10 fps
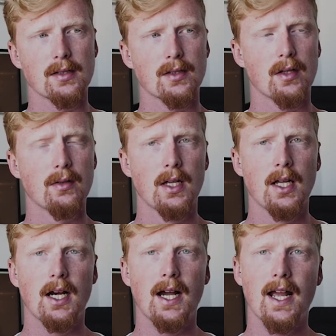So
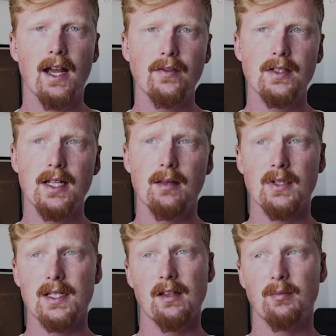I have to take
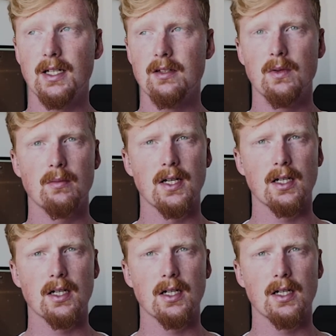my safe place with me. I